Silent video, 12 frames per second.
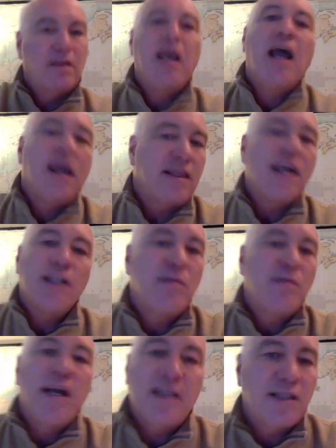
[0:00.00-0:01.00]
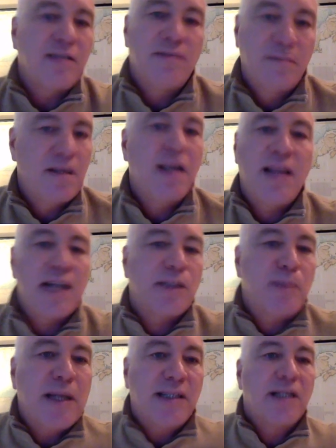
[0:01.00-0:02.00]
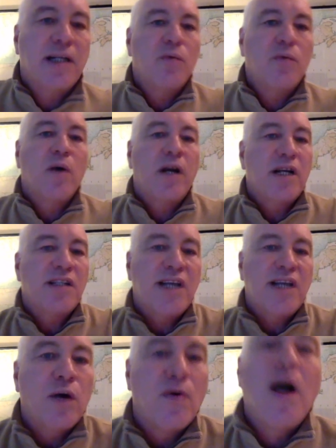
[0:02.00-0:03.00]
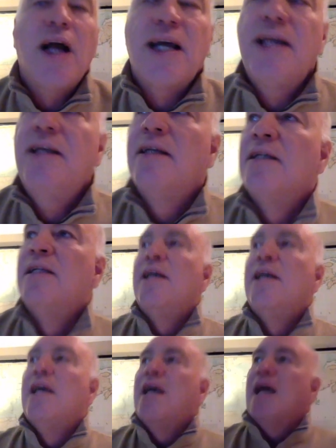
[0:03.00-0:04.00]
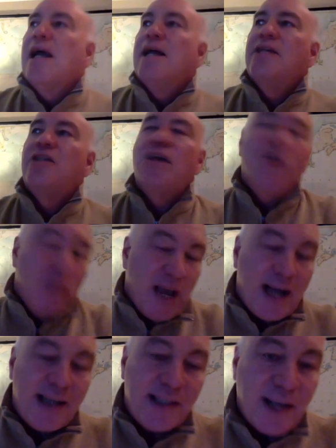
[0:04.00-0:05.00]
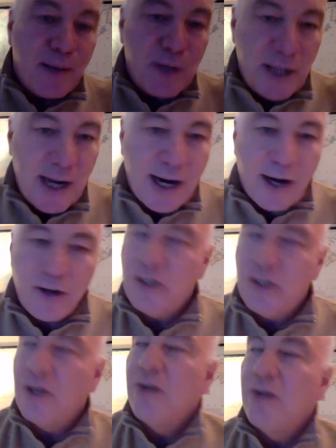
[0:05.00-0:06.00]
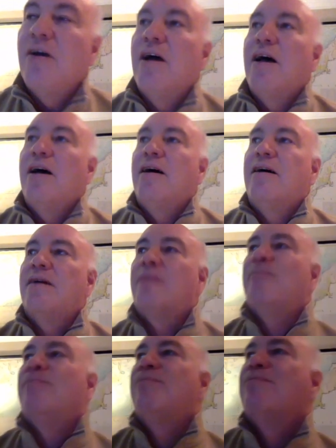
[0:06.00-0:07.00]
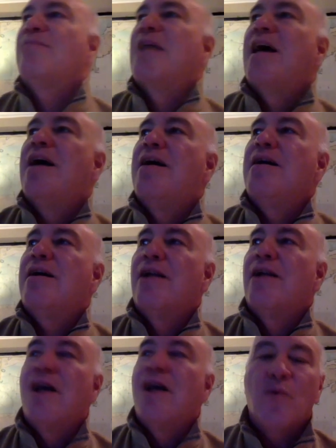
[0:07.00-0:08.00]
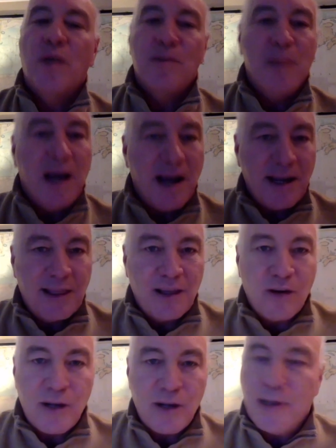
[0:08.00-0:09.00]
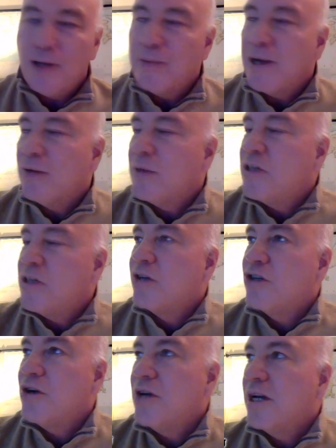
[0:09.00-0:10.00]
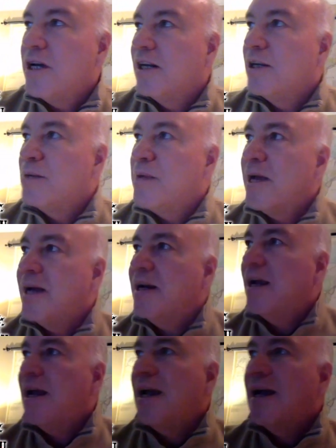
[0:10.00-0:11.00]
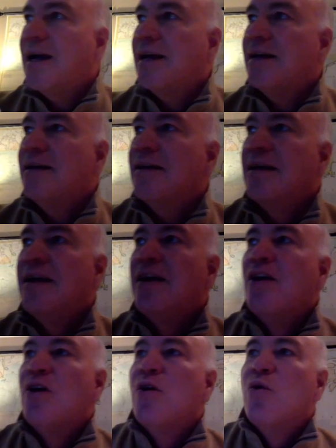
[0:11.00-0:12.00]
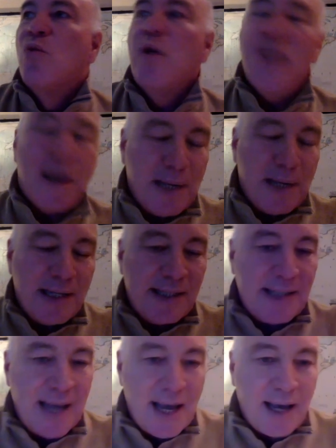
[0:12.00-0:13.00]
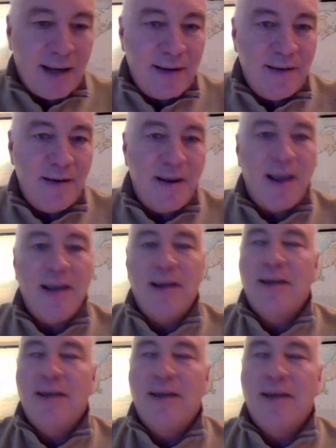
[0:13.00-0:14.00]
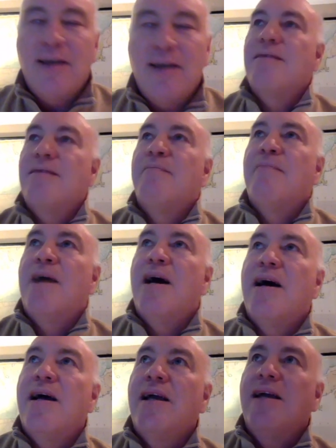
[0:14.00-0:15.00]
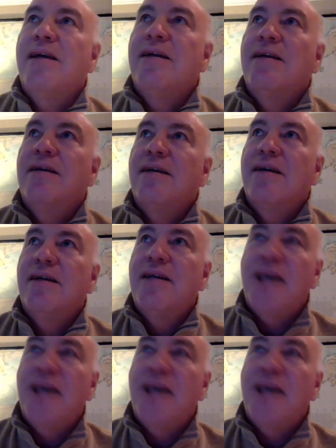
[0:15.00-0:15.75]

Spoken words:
rocket. That's basically what it is in a rocket. And so that is upstairs, along with my 30 millimeter, which I'll show you in a little bit. And with that being said, and my Cav